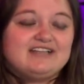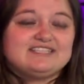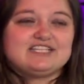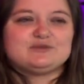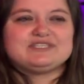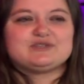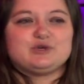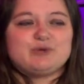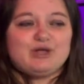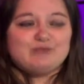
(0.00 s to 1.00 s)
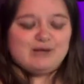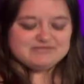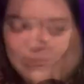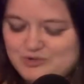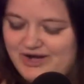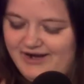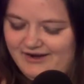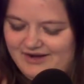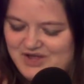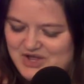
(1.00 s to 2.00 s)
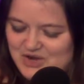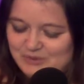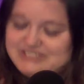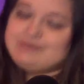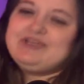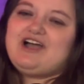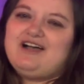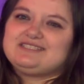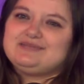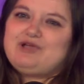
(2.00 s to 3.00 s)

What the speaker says: in touch with this group called Moms in Prayer, which has been awesome.